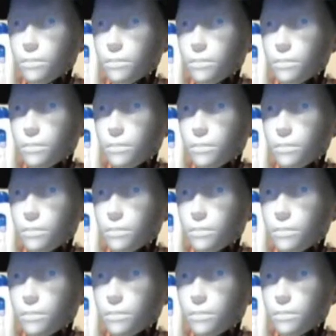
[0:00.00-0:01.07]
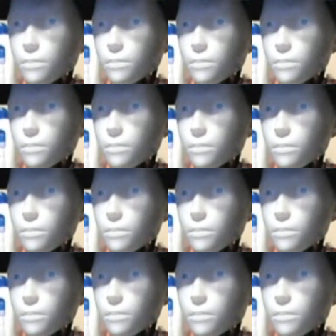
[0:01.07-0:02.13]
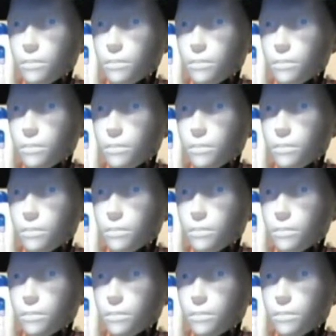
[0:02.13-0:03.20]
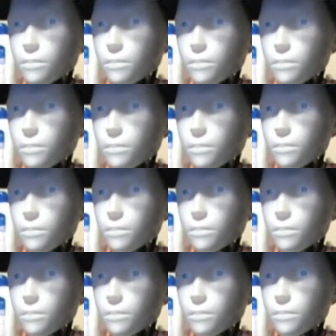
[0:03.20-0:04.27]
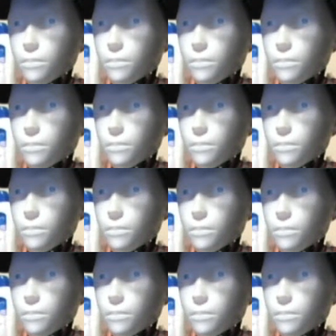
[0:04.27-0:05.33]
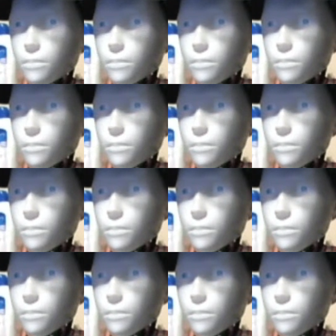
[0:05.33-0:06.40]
[no speech]